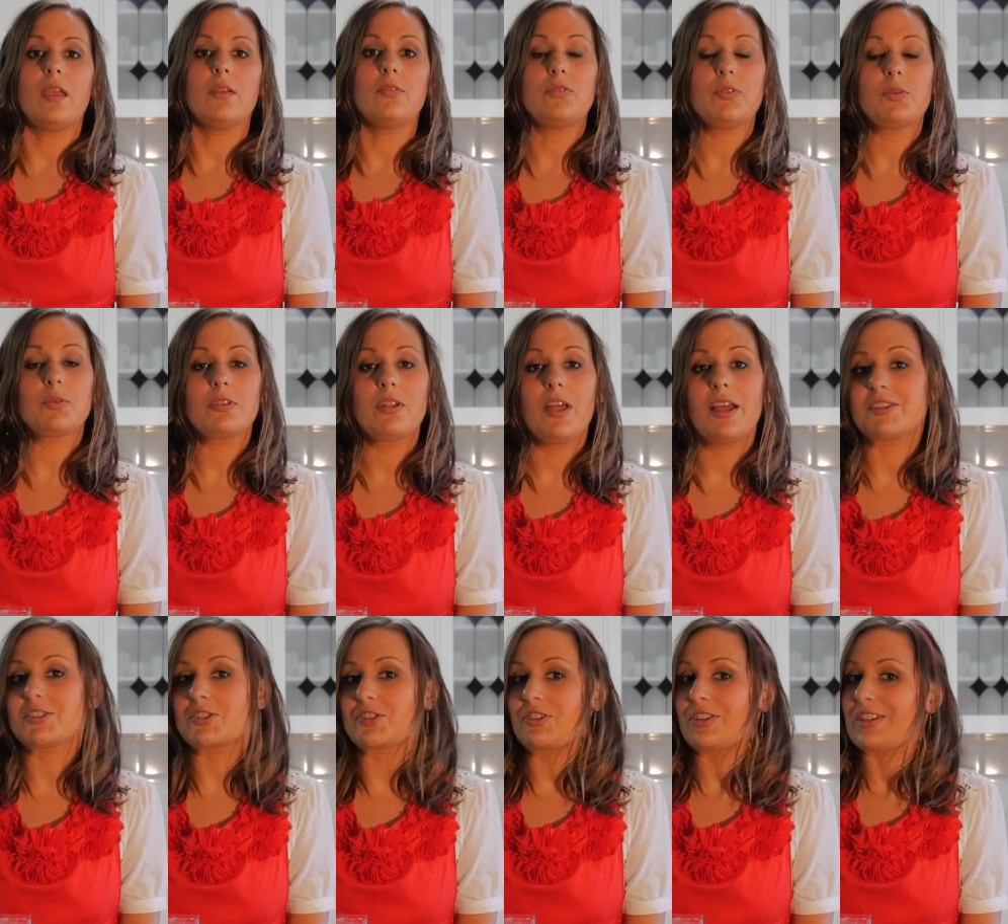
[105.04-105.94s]
If you would
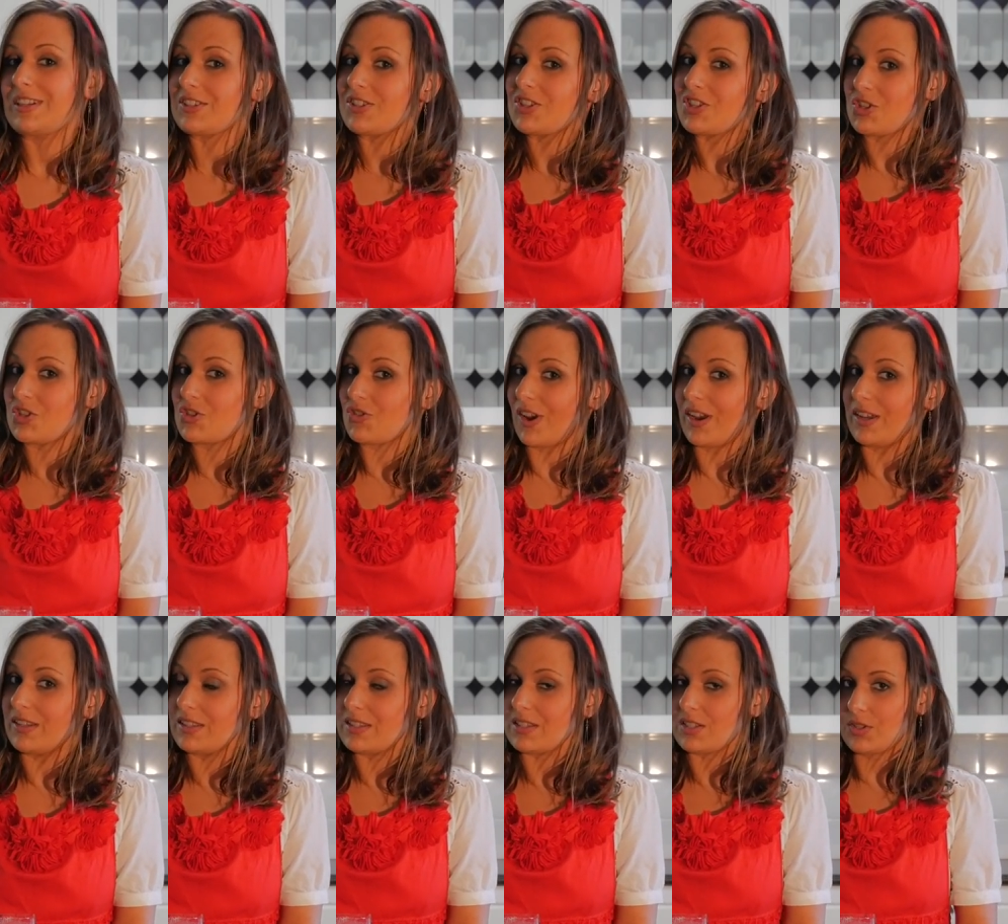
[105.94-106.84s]
like to, you can
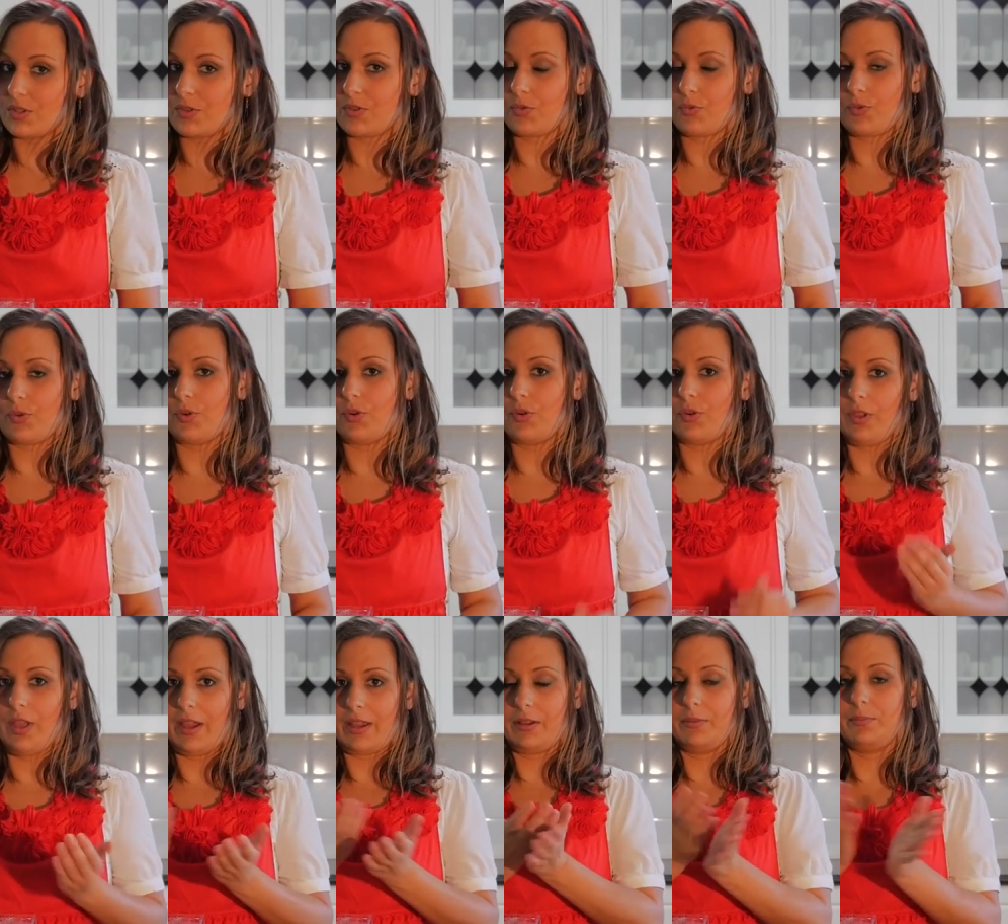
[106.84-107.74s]
strain this through
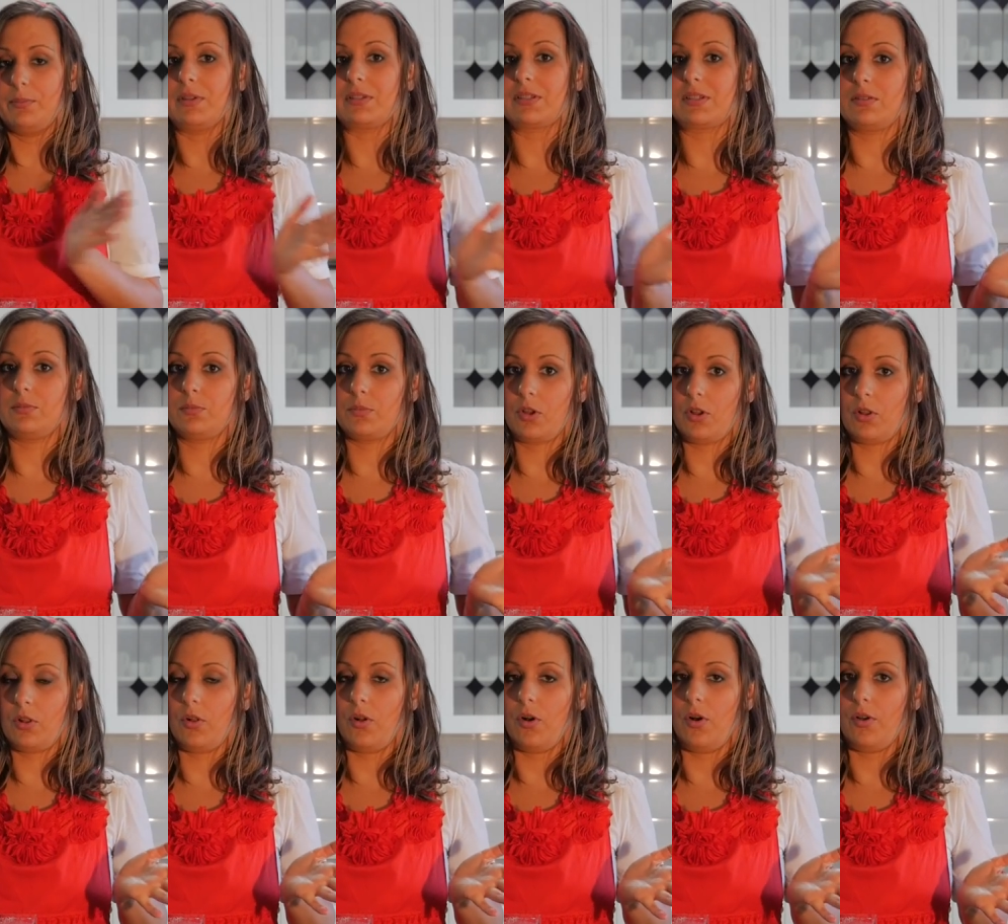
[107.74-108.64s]
like a muslin
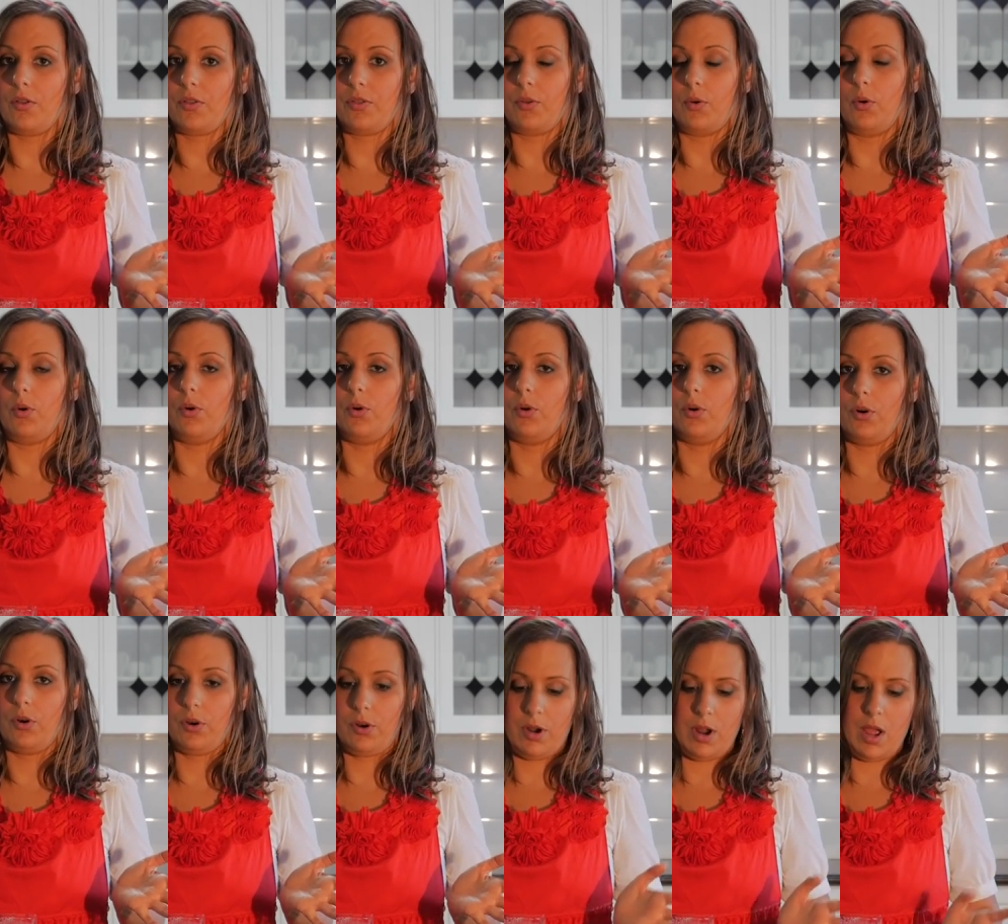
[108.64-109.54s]
cloth
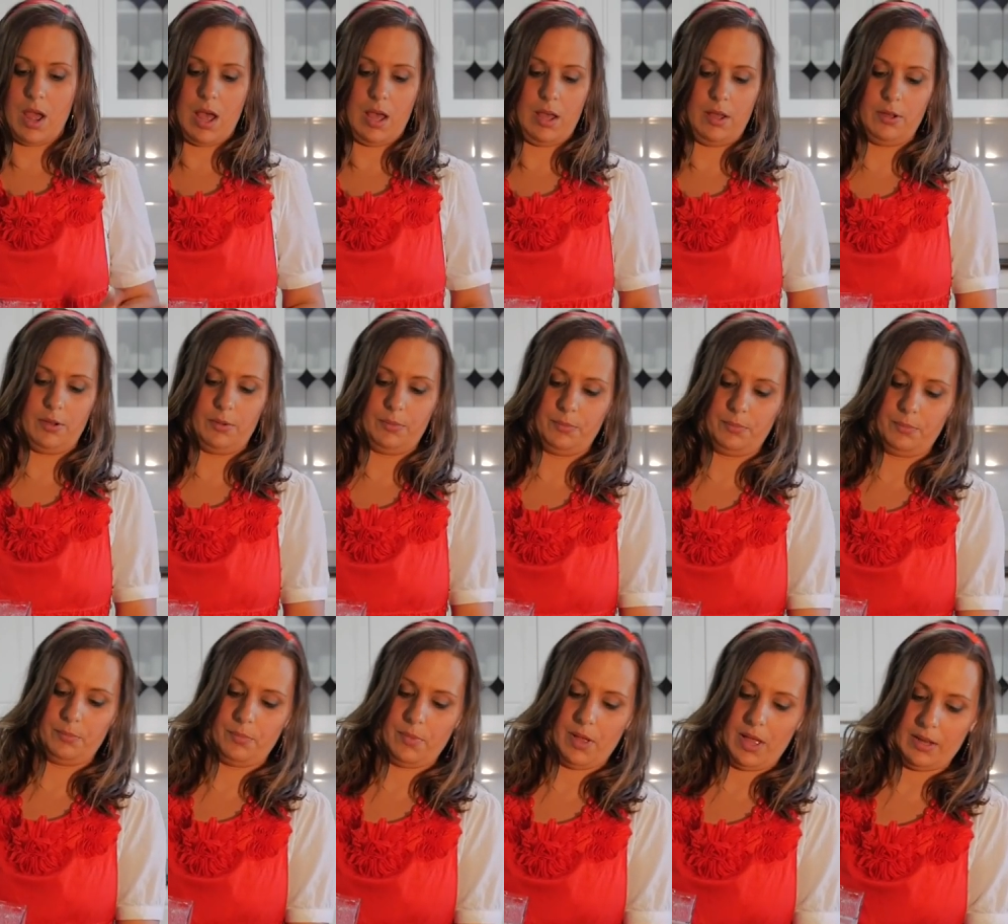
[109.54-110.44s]
or
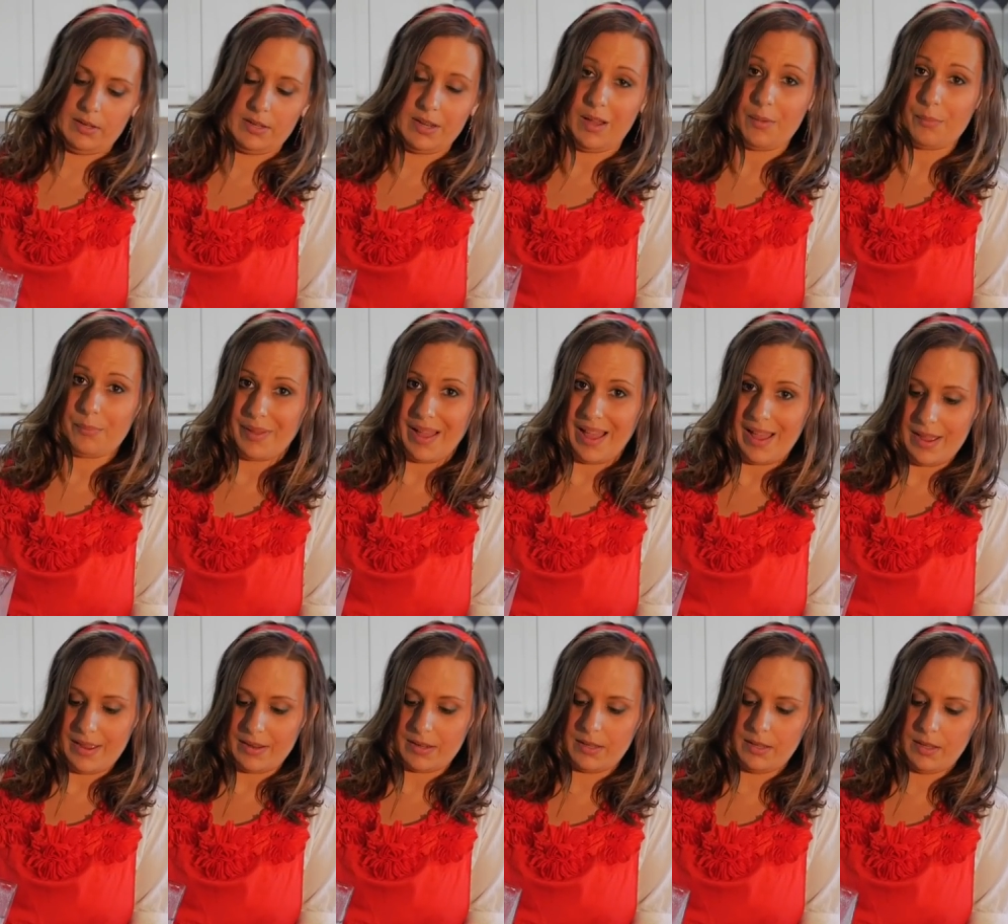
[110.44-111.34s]
um, a nut
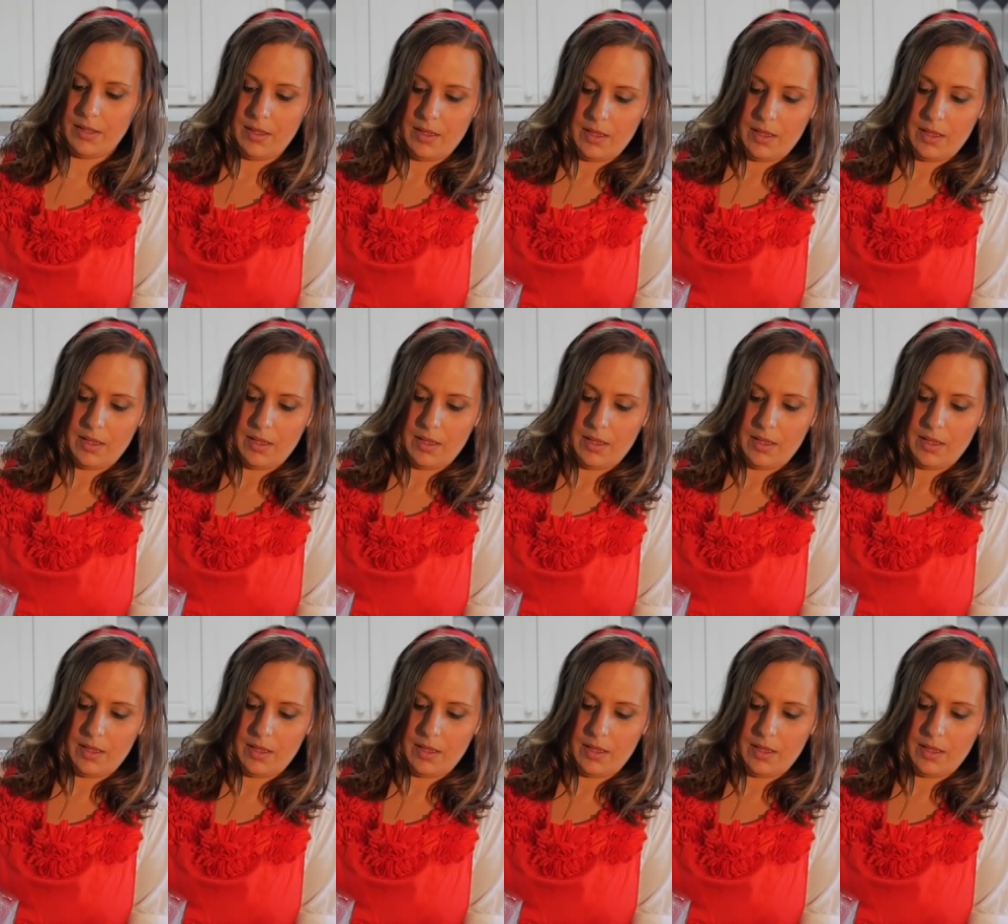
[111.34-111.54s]
bag,